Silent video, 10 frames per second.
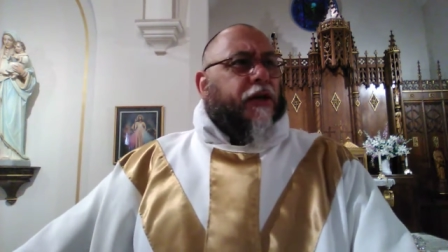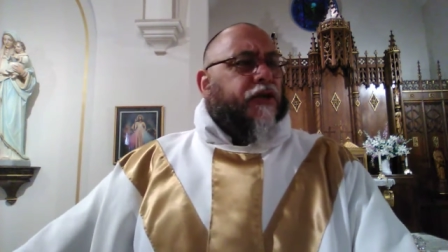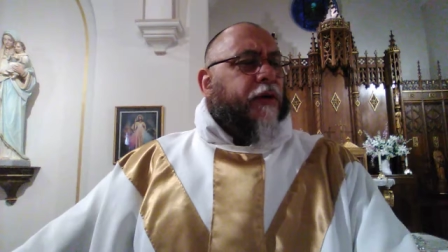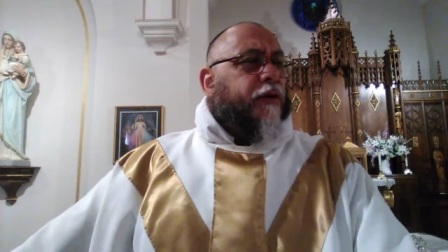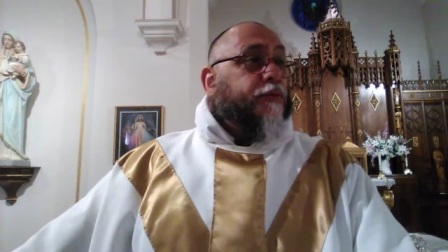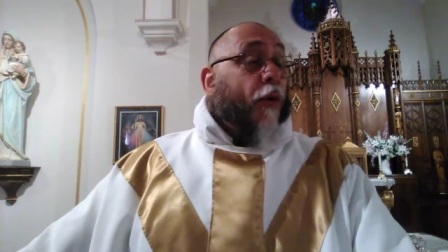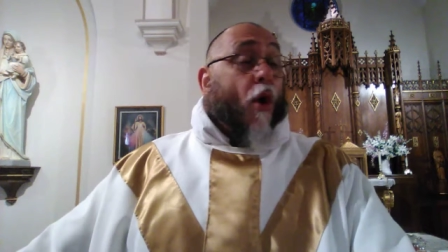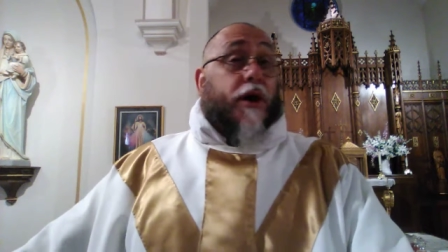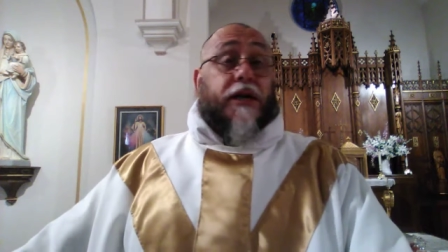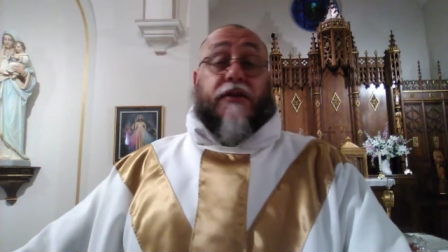She was
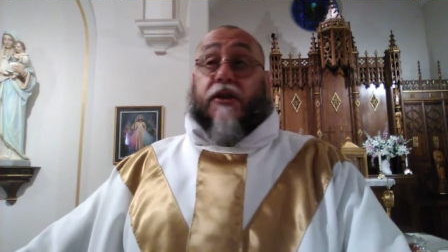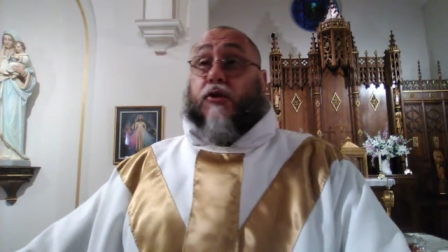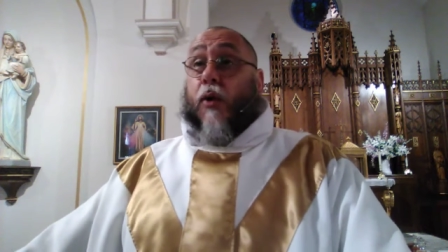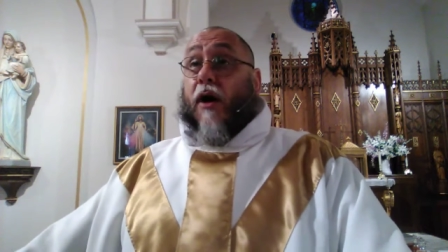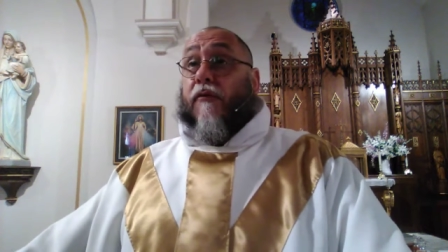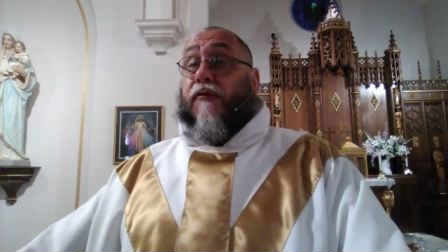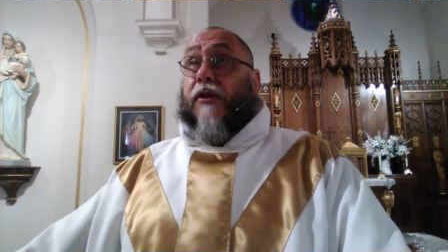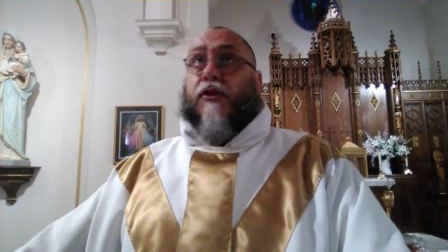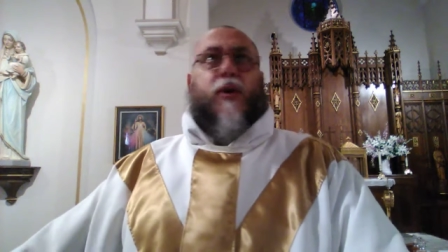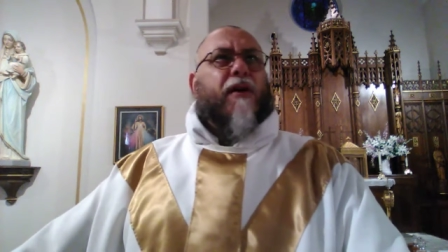born in the
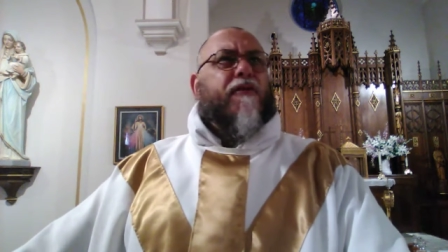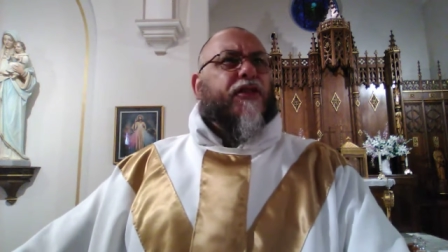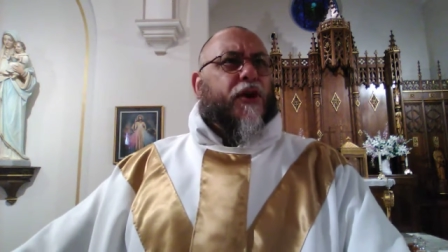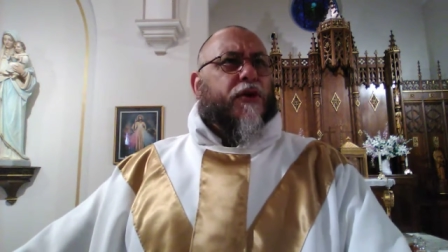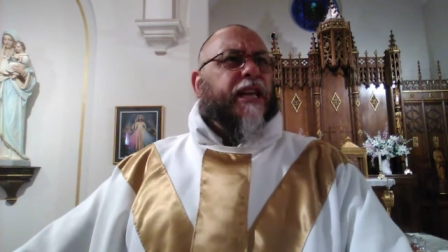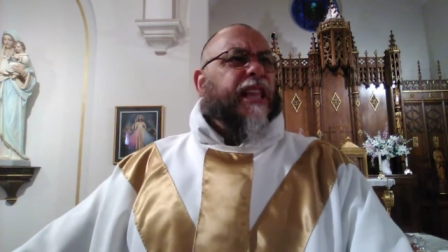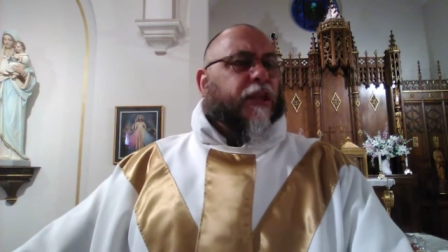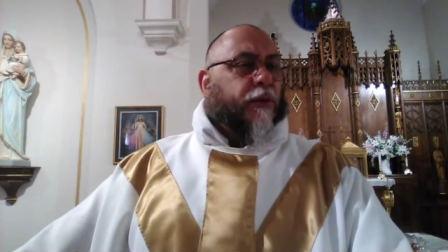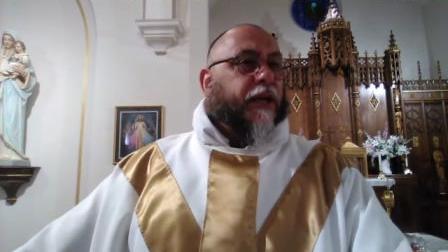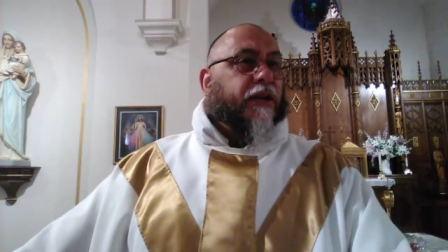12,
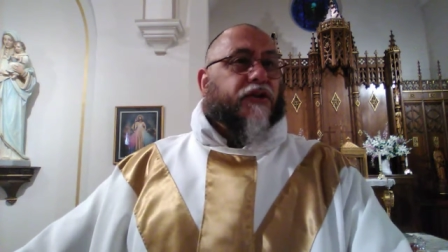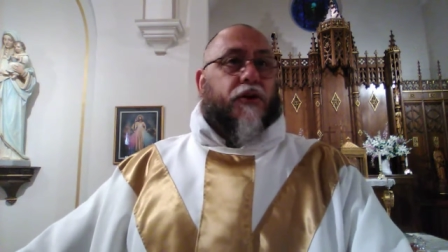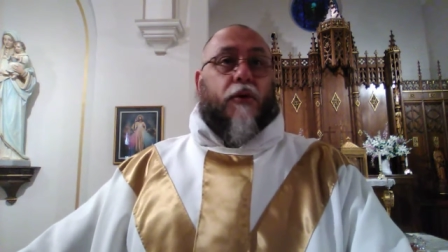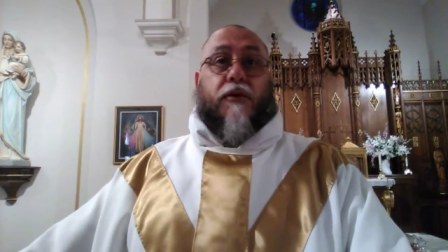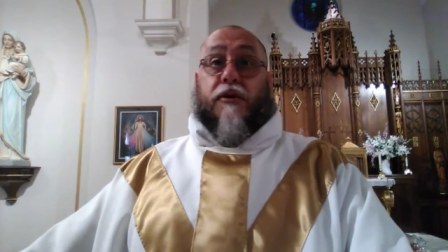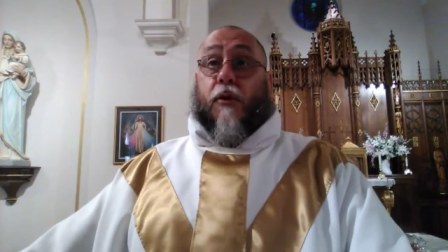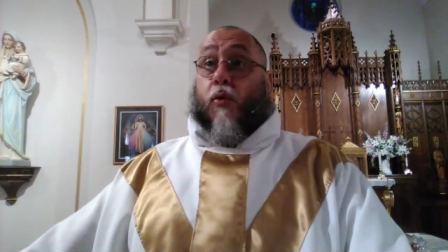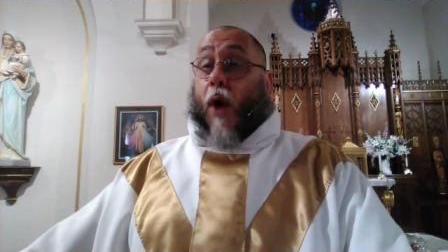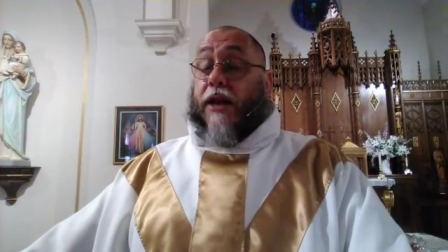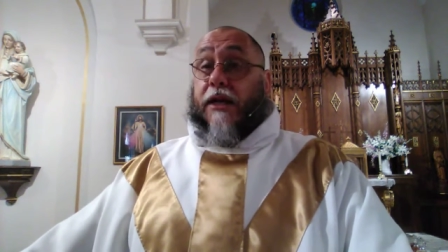1233, so
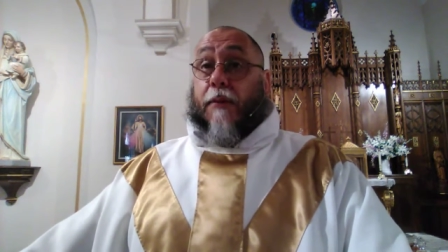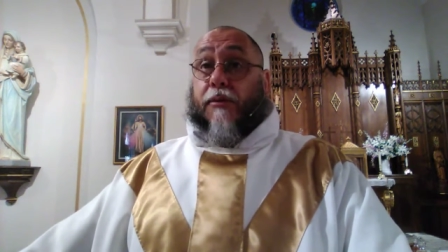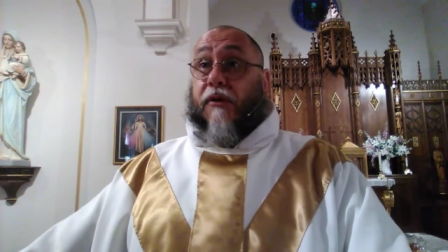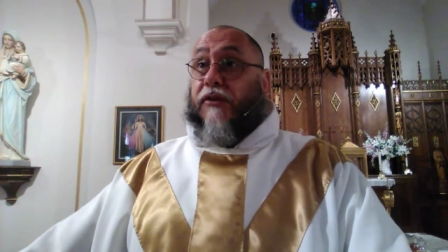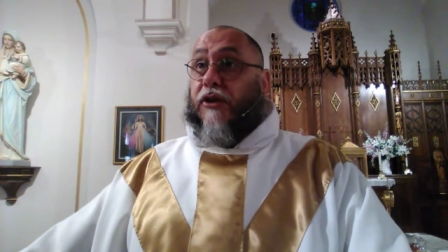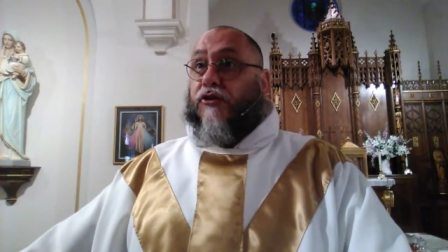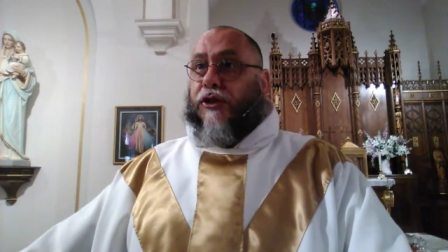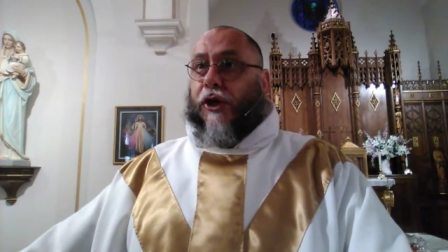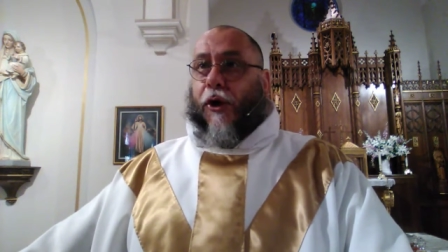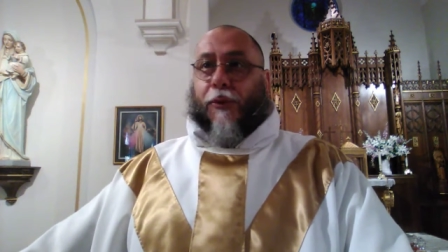quite a number of years
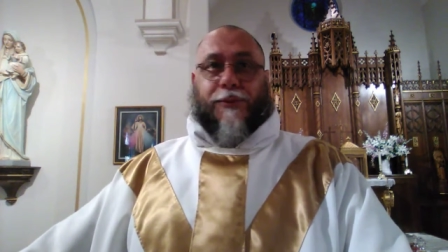ago,